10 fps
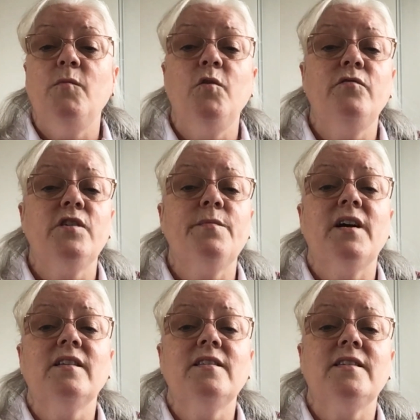moved
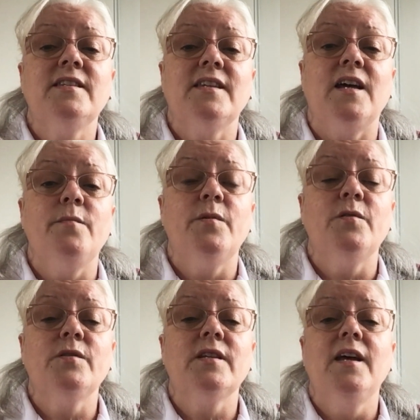among the
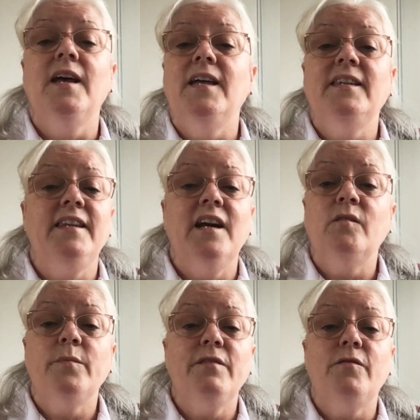disciples,
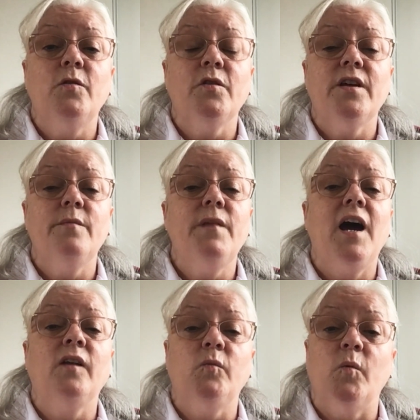knelt before them
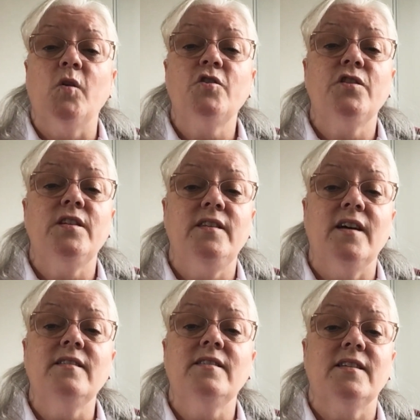and washed the
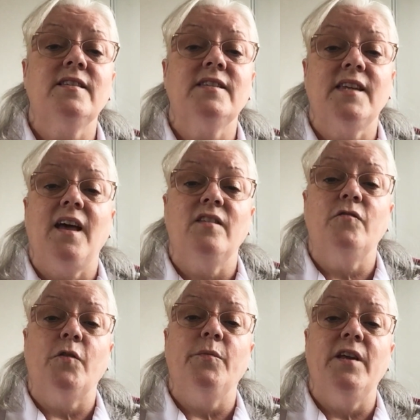dust and sand
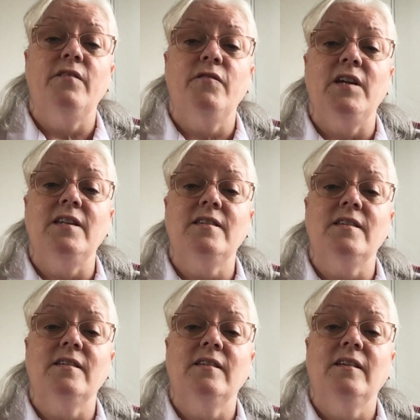from their
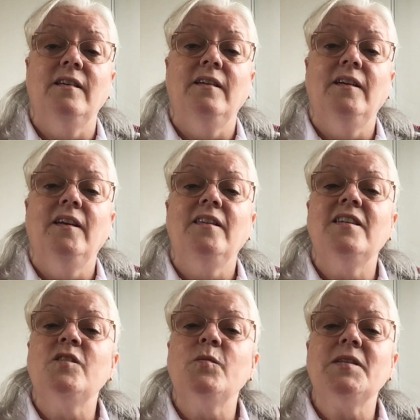feet.
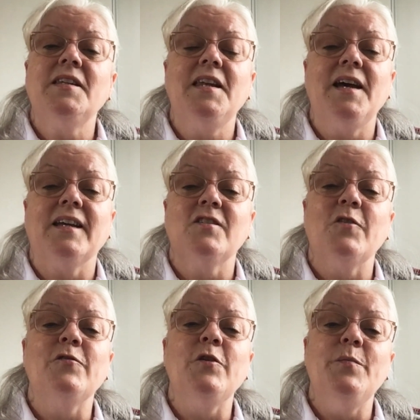This was an act
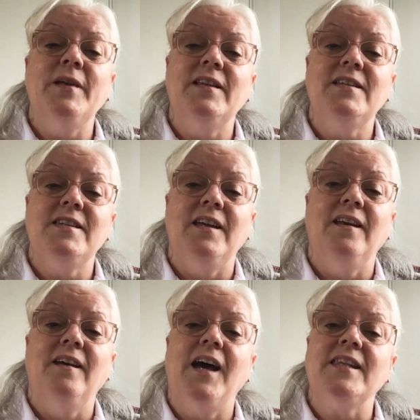of
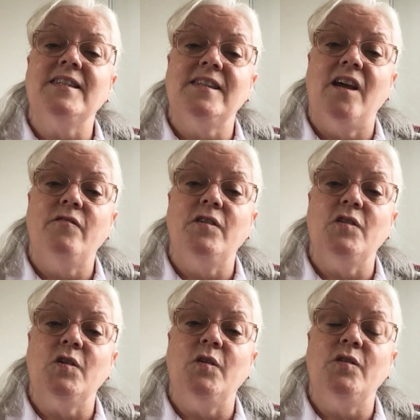humility and
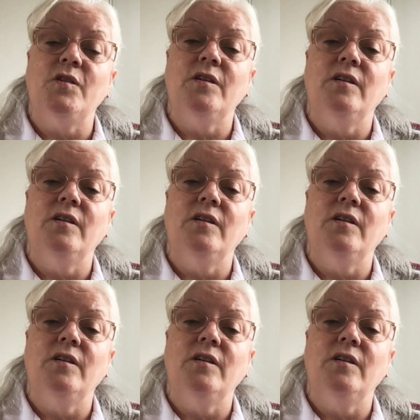servanthood.